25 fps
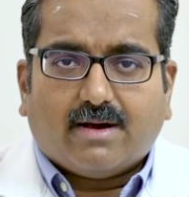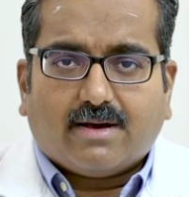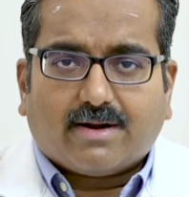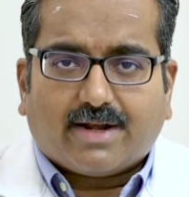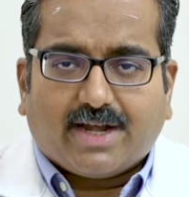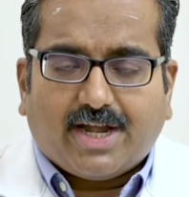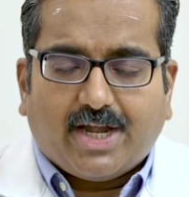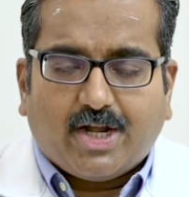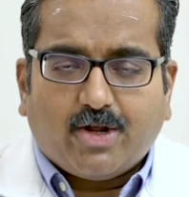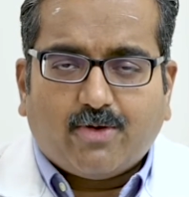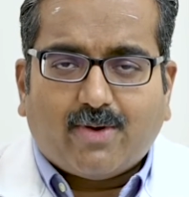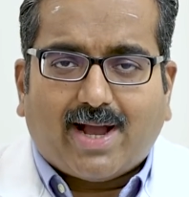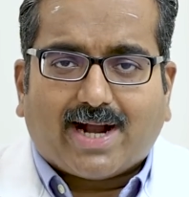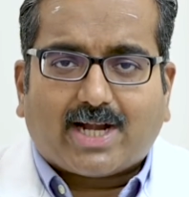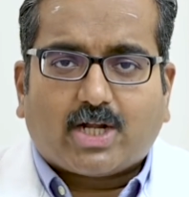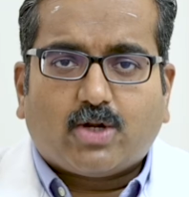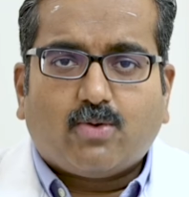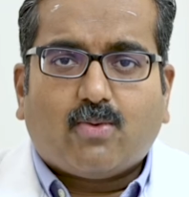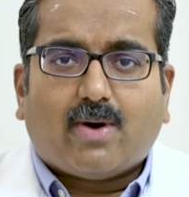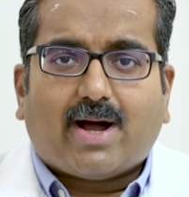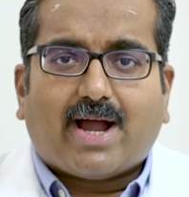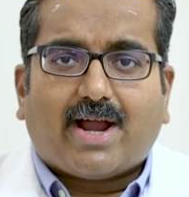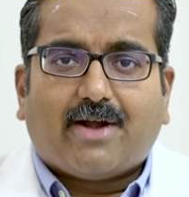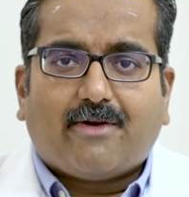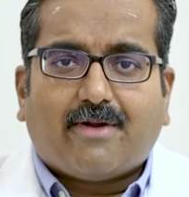
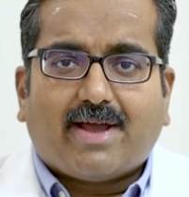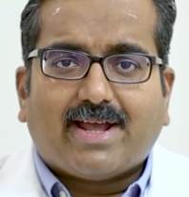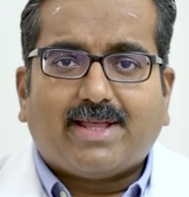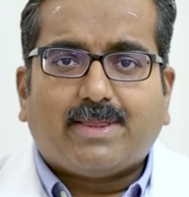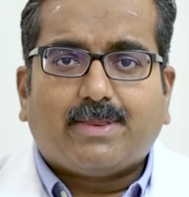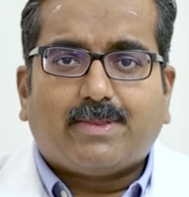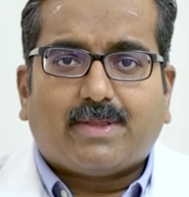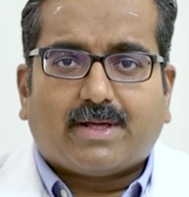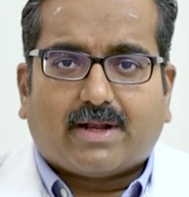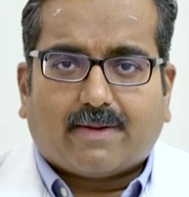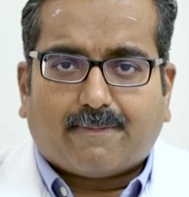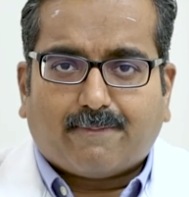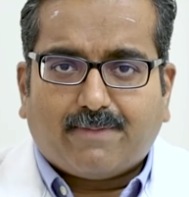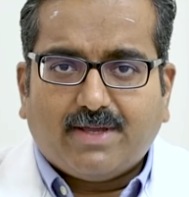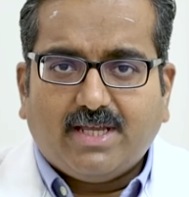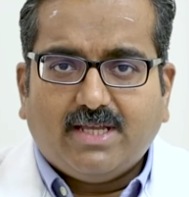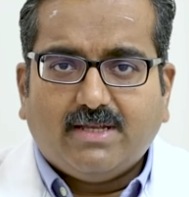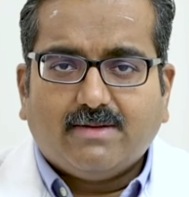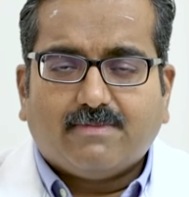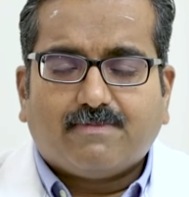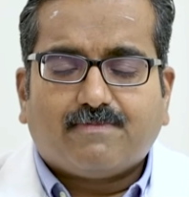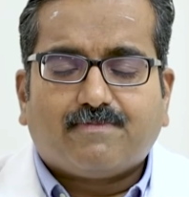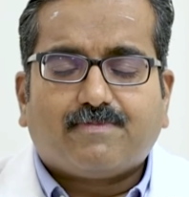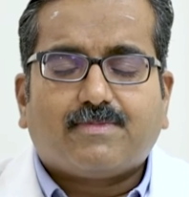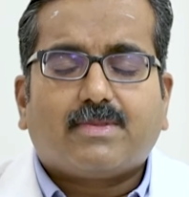radioactive iodine
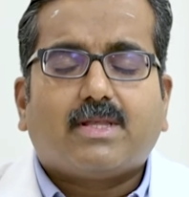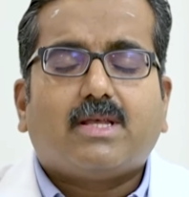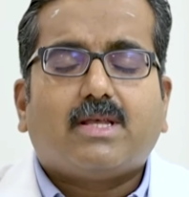therapy,